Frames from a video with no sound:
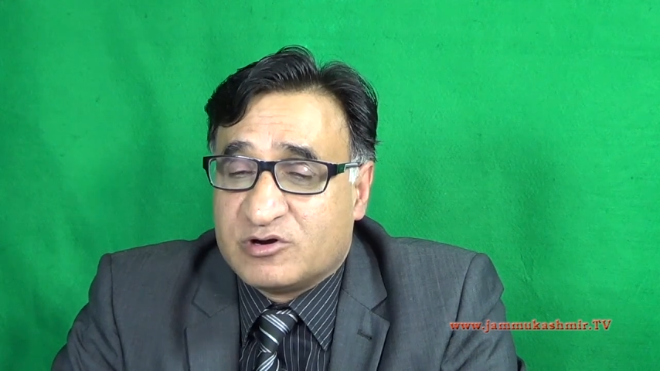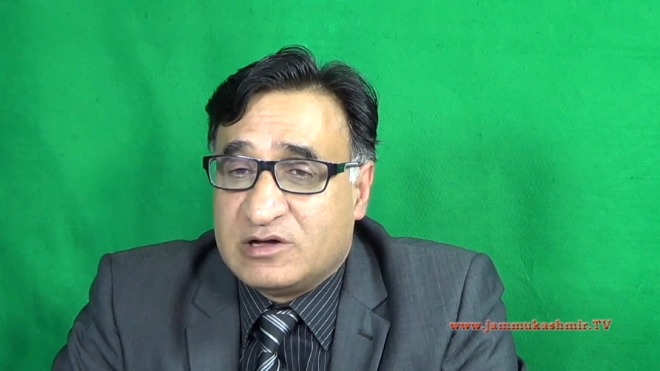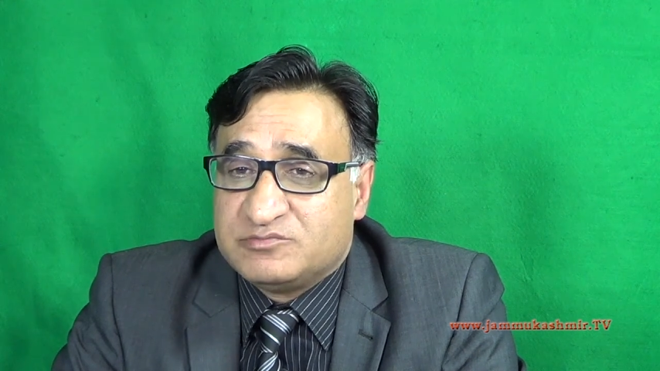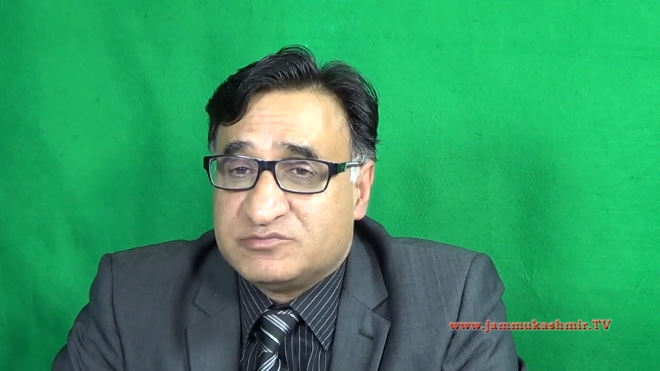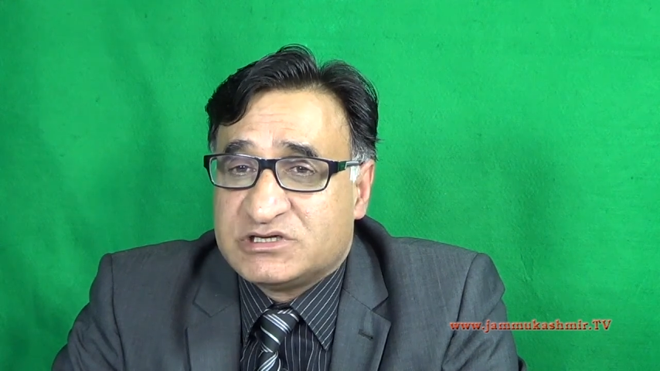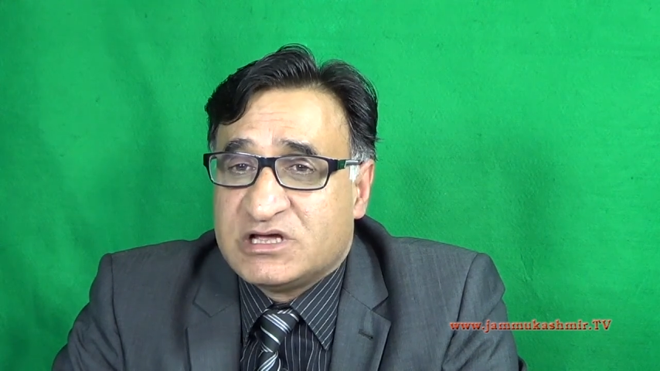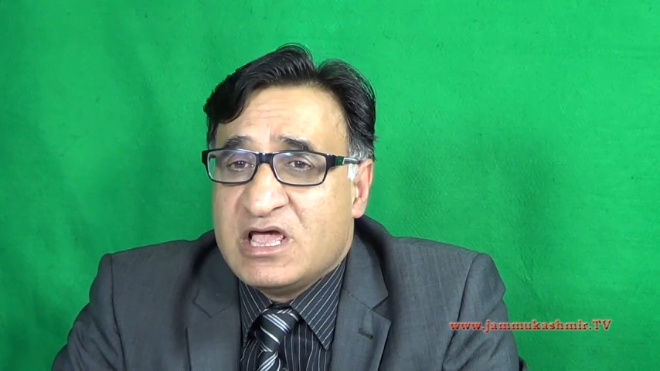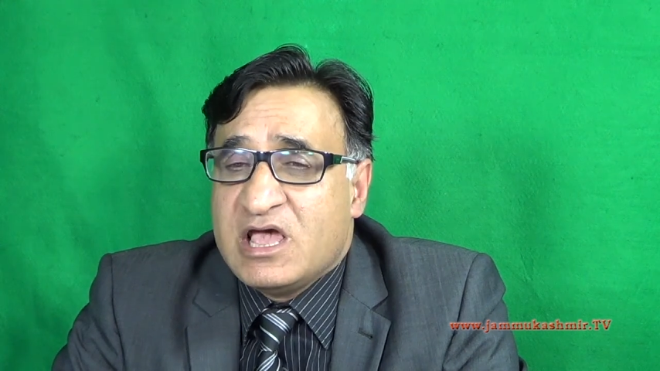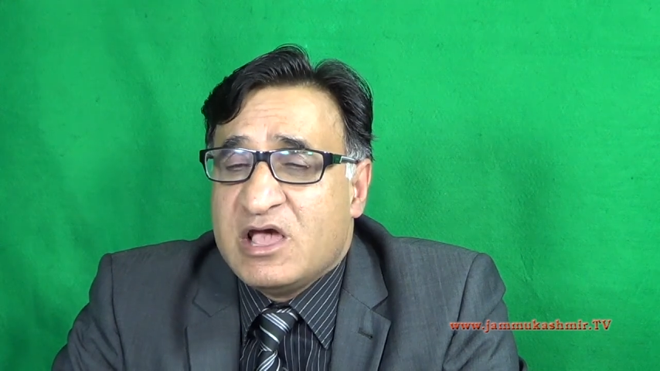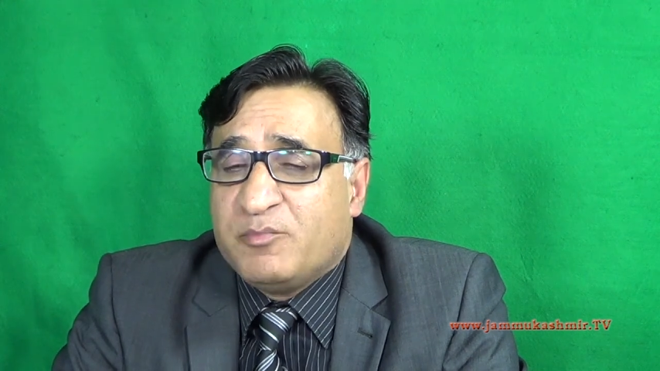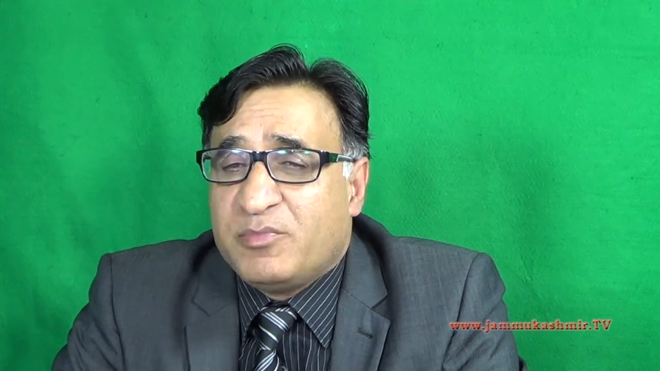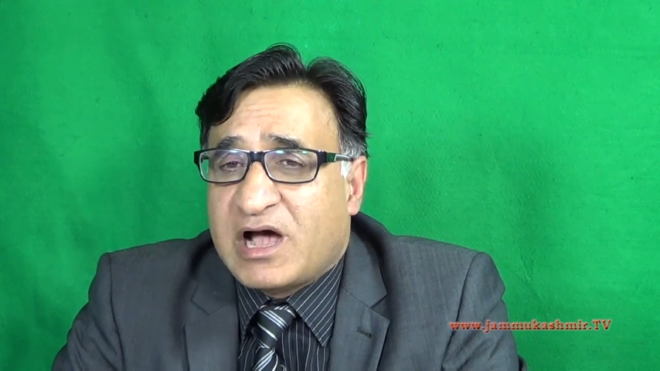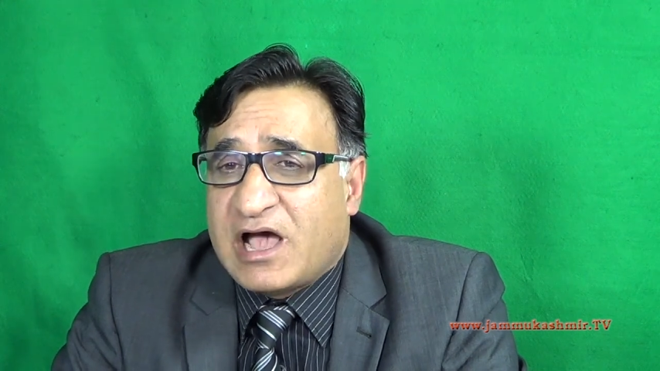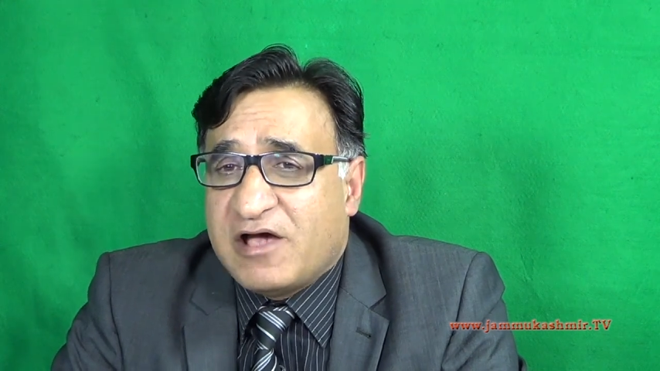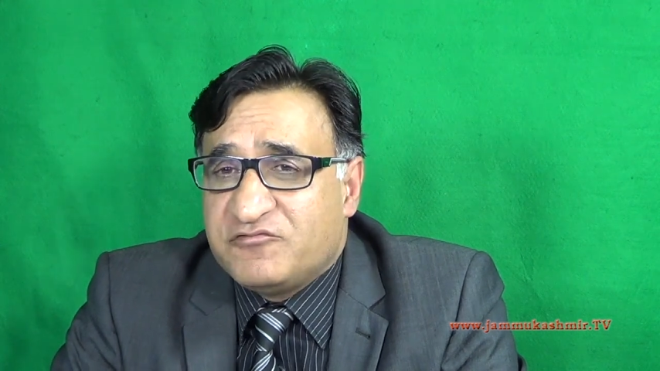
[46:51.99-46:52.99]
But have you
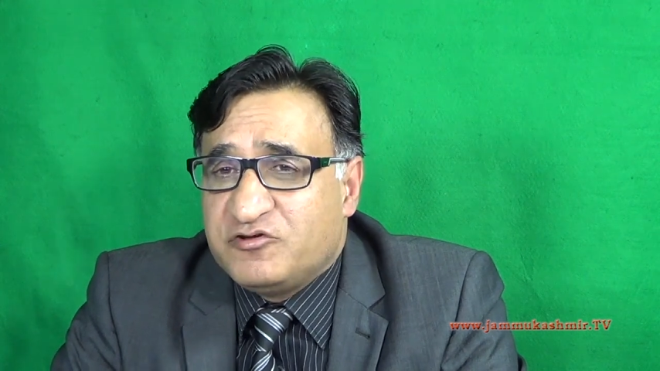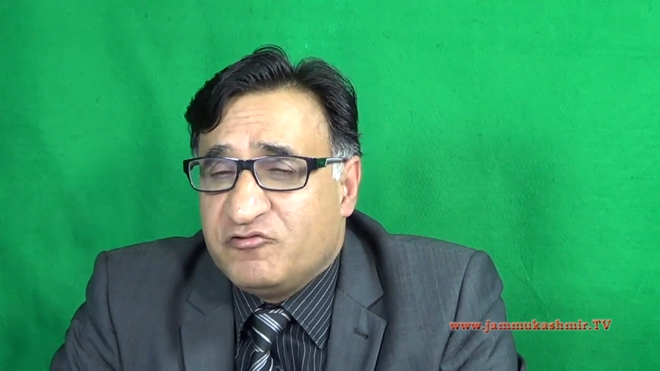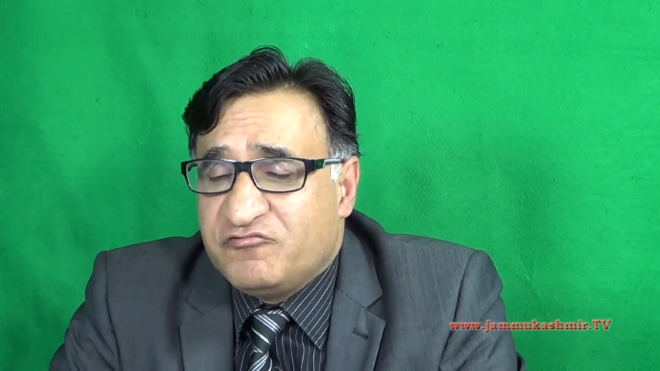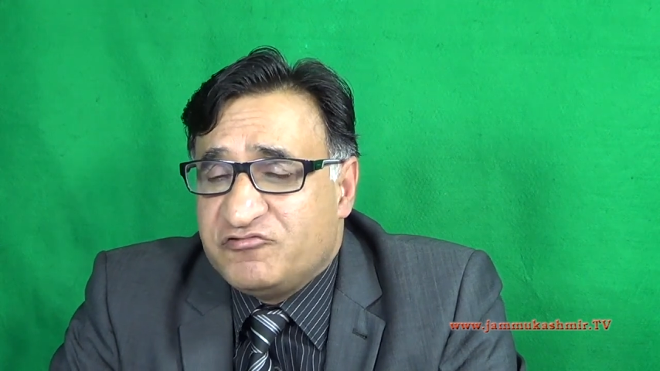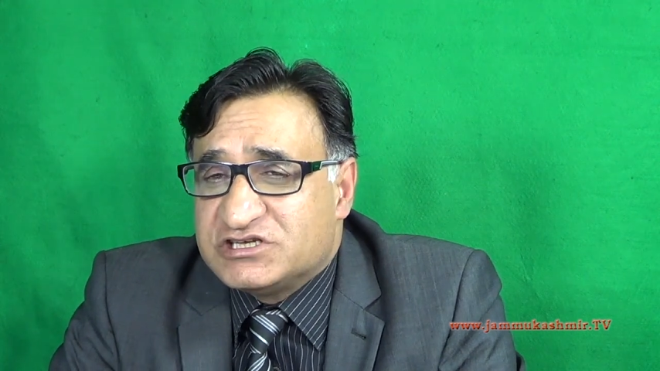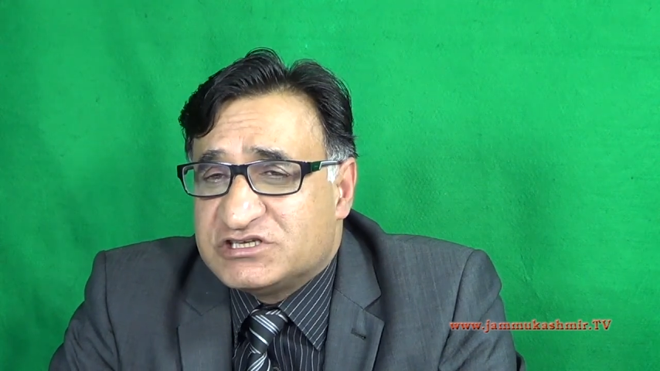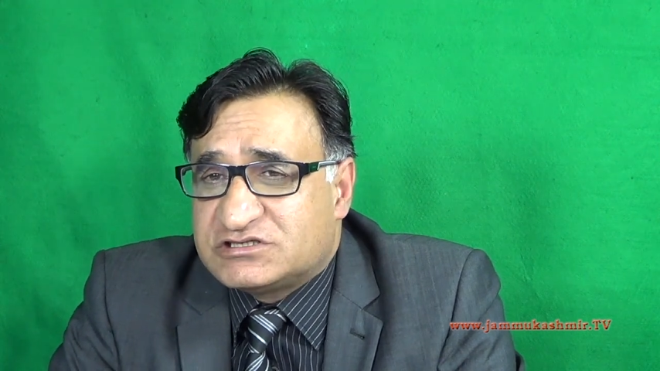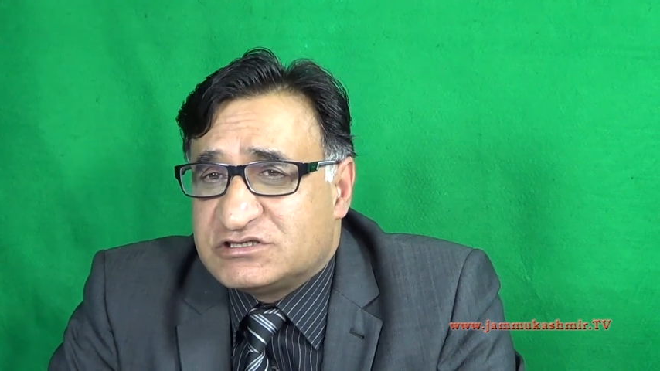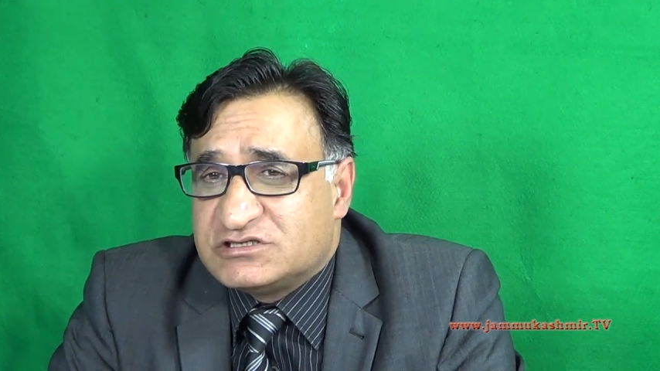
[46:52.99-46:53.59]
visited the